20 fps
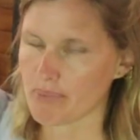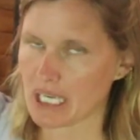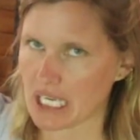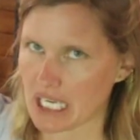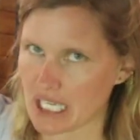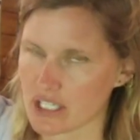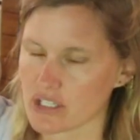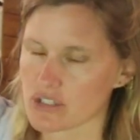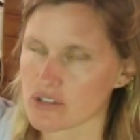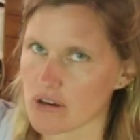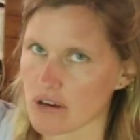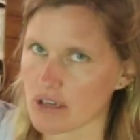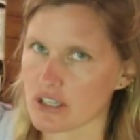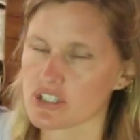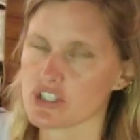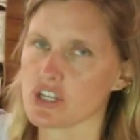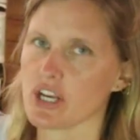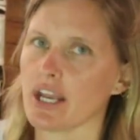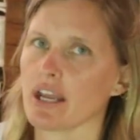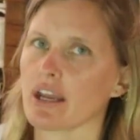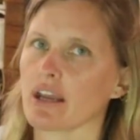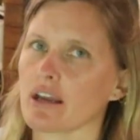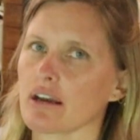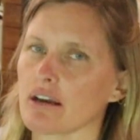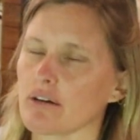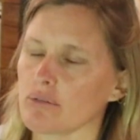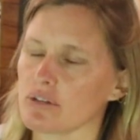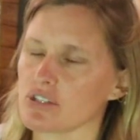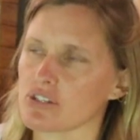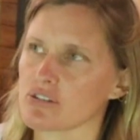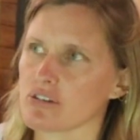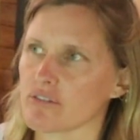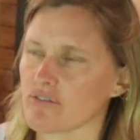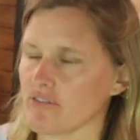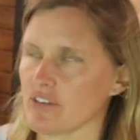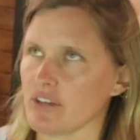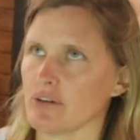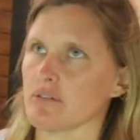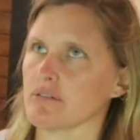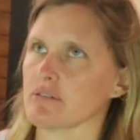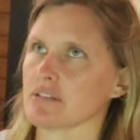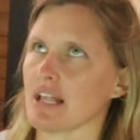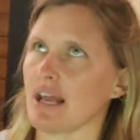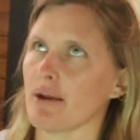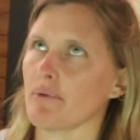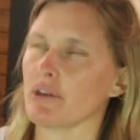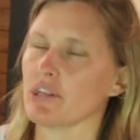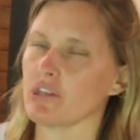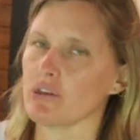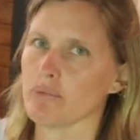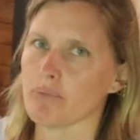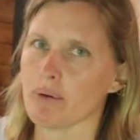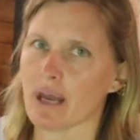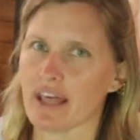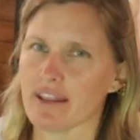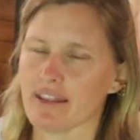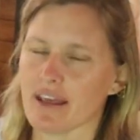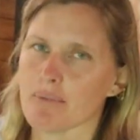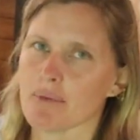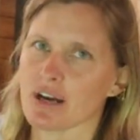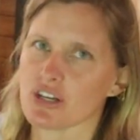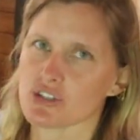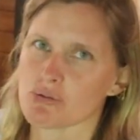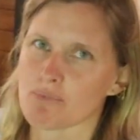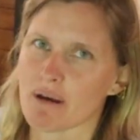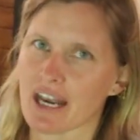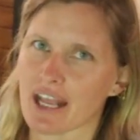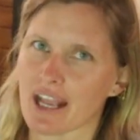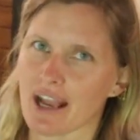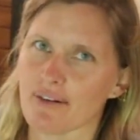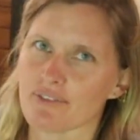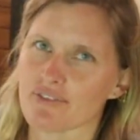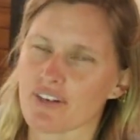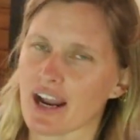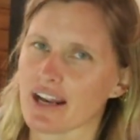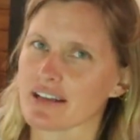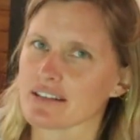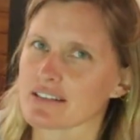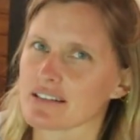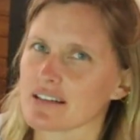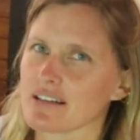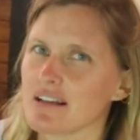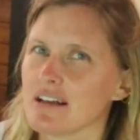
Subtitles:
$1 billion check, which it feels like when you pay that much money up front.